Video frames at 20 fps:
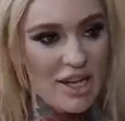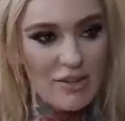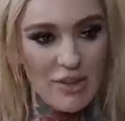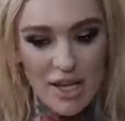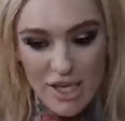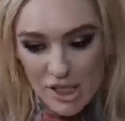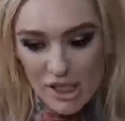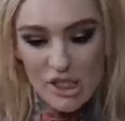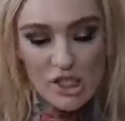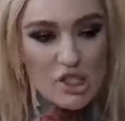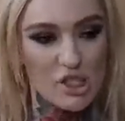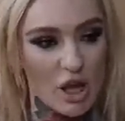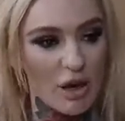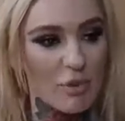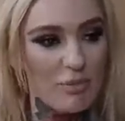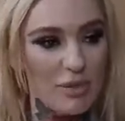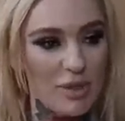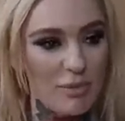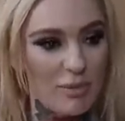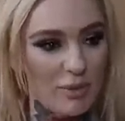and like
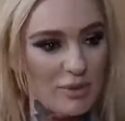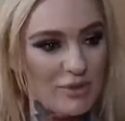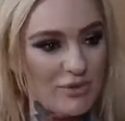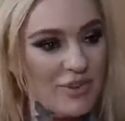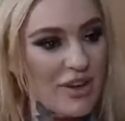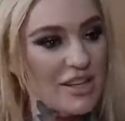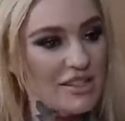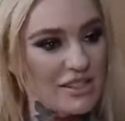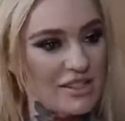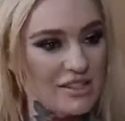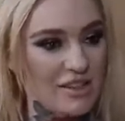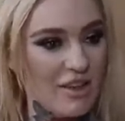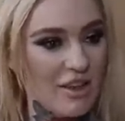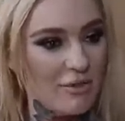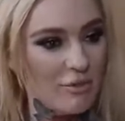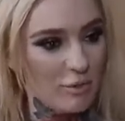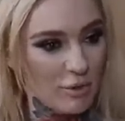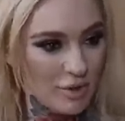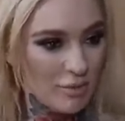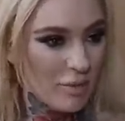suck people's faces
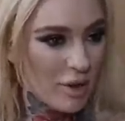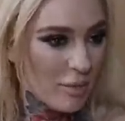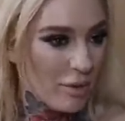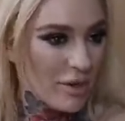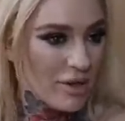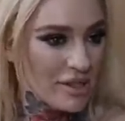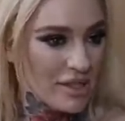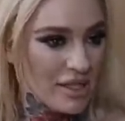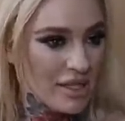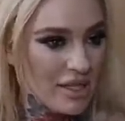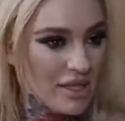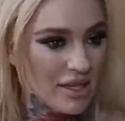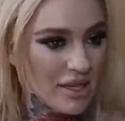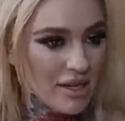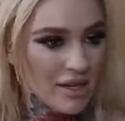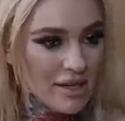off with my pussy.